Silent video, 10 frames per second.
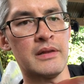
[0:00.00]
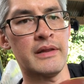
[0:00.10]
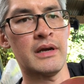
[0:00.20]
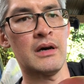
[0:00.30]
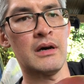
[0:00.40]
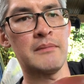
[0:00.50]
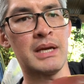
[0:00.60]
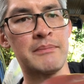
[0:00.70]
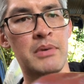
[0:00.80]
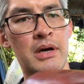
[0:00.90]
they are
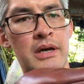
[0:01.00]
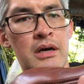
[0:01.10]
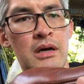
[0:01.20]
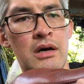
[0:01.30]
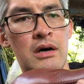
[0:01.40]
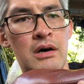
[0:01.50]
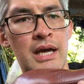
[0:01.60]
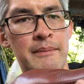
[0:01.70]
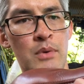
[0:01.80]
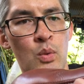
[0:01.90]
made by
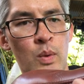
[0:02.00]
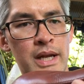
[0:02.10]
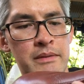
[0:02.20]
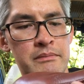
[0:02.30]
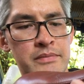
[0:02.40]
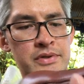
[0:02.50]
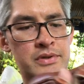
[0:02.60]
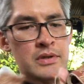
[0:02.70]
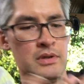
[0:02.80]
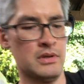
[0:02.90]
RM Williams.
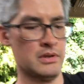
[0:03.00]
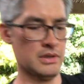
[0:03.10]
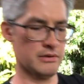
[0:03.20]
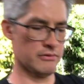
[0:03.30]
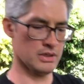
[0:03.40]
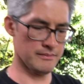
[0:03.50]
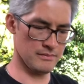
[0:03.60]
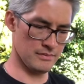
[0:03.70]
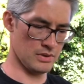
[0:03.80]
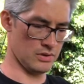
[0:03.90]
They're an
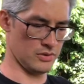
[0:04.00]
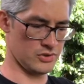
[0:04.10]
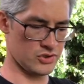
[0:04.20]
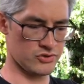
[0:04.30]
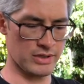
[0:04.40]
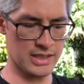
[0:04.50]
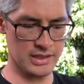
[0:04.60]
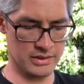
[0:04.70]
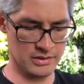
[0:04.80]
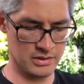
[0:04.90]

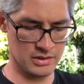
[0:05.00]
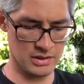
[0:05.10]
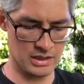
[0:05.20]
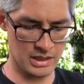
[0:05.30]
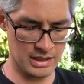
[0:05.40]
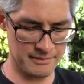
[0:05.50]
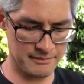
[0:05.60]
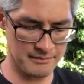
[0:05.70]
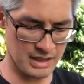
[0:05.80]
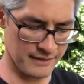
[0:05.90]
Australian
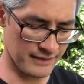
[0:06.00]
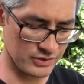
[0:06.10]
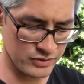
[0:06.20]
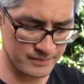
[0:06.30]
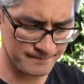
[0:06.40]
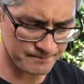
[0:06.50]
manufacturer,